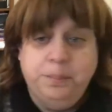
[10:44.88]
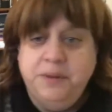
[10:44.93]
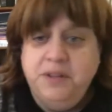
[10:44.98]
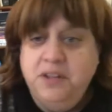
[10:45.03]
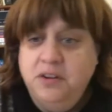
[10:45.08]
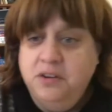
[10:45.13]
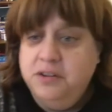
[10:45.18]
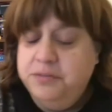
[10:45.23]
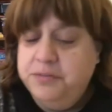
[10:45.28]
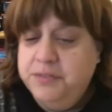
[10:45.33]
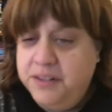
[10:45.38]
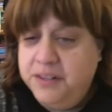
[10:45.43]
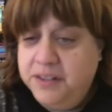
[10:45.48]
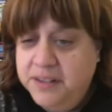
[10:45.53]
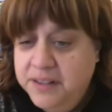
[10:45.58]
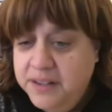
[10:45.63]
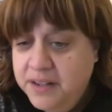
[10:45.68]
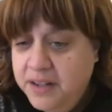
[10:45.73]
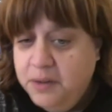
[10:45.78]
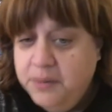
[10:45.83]

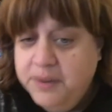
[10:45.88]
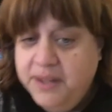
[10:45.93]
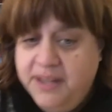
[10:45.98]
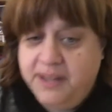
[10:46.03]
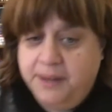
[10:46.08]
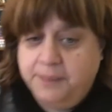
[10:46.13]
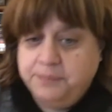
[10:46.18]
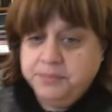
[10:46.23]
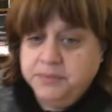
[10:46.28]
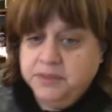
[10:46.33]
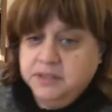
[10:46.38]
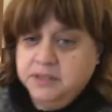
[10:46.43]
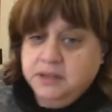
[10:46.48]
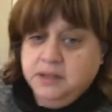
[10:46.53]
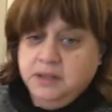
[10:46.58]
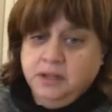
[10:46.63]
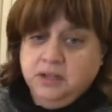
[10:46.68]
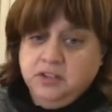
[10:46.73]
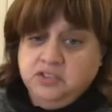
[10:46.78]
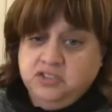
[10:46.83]
beautiful. Okay,
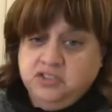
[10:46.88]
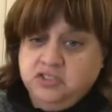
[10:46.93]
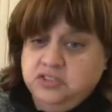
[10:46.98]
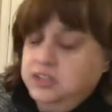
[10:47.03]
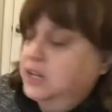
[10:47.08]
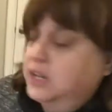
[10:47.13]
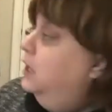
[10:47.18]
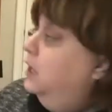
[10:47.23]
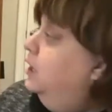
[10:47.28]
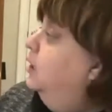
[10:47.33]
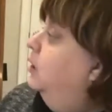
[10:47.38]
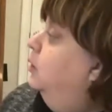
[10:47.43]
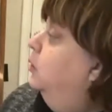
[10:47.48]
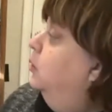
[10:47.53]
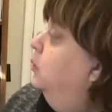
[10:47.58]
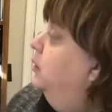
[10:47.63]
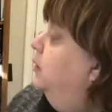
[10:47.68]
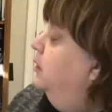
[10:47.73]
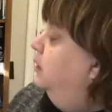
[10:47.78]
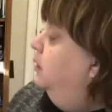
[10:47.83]

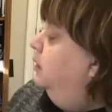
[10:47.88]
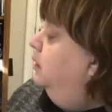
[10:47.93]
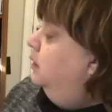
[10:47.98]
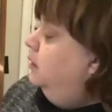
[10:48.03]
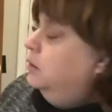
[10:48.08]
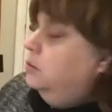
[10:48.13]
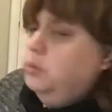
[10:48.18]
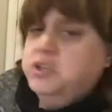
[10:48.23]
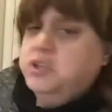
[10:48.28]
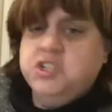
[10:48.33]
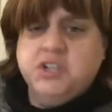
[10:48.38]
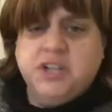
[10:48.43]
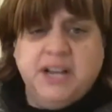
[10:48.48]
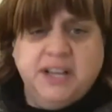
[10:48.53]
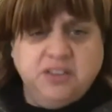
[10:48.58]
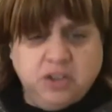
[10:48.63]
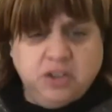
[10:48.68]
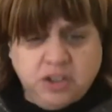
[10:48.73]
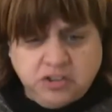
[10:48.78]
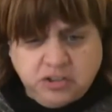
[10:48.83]
so would you
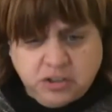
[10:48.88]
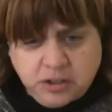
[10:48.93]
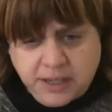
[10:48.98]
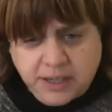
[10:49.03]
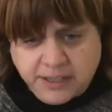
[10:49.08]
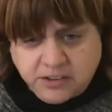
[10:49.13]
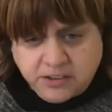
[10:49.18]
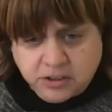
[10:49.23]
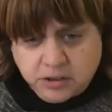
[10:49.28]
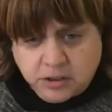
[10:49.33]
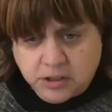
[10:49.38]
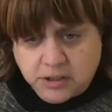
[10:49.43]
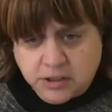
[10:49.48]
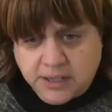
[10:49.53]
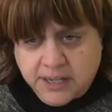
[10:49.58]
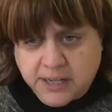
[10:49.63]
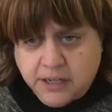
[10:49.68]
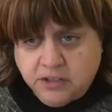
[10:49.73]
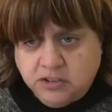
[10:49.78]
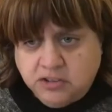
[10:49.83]
guys also like to learn
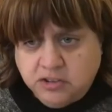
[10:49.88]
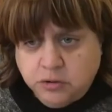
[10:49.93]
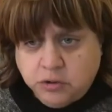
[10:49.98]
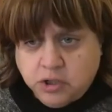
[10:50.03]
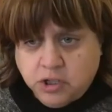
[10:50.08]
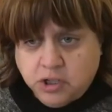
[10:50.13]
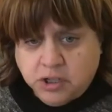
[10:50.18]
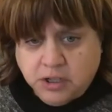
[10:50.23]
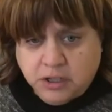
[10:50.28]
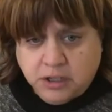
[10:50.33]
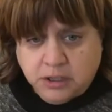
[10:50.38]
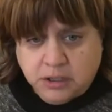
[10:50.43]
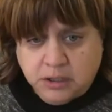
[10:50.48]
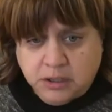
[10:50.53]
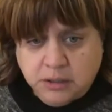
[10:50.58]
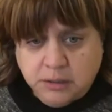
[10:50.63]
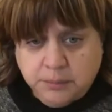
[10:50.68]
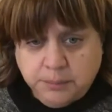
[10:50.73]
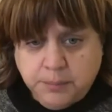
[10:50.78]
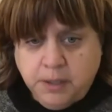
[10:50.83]
how to do Kugel?
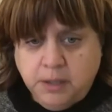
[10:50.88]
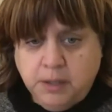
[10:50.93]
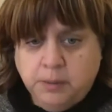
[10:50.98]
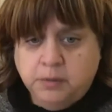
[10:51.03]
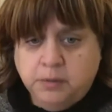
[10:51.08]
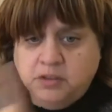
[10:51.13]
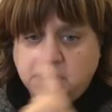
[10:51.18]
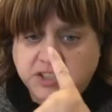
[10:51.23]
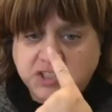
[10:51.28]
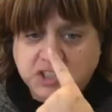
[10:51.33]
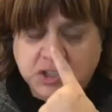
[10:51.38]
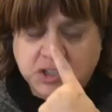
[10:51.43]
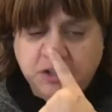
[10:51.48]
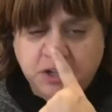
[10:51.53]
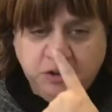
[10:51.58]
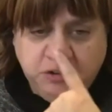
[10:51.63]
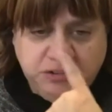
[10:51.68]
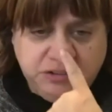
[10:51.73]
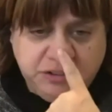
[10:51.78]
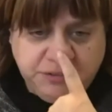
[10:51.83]
Touch your
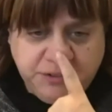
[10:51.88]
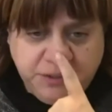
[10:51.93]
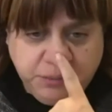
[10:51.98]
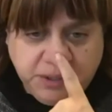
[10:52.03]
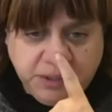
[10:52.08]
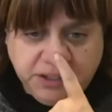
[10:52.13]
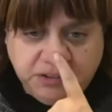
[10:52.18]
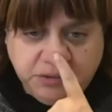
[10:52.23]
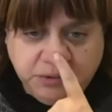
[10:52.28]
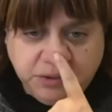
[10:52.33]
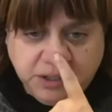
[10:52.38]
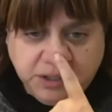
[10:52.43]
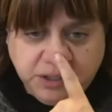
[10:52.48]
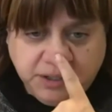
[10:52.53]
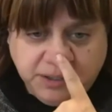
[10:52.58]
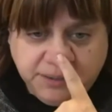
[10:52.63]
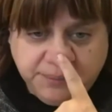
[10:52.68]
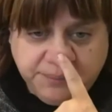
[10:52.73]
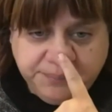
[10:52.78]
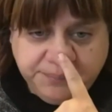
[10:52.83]
nose if you want to do
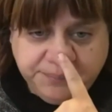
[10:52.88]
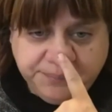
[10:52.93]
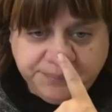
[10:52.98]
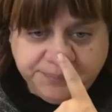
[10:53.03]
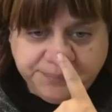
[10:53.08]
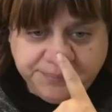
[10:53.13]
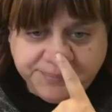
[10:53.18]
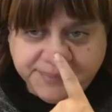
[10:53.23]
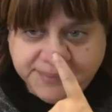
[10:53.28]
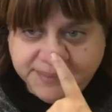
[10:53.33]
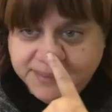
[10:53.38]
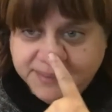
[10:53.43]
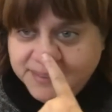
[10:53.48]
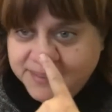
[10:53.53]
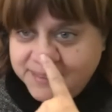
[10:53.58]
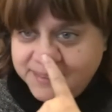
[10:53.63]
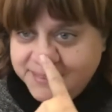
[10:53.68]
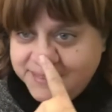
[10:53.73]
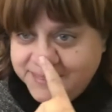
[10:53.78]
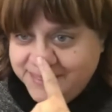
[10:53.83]
Kugel.
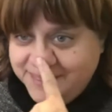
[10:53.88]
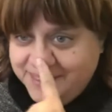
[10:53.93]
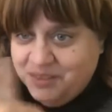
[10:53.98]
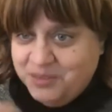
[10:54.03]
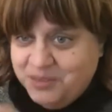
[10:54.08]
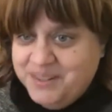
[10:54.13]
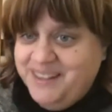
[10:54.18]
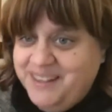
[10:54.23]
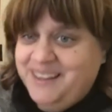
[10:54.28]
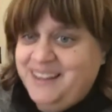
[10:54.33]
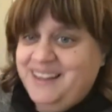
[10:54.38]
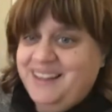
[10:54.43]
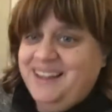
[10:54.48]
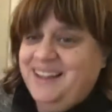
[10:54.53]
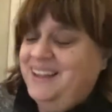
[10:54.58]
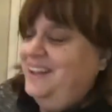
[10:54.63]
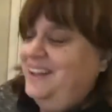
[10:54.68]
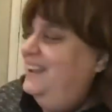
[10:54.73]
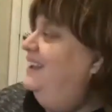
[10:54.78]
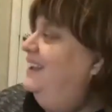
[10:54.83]

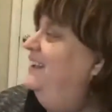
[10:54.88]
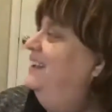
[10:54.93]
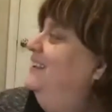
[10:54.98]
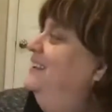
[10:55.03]
Okay.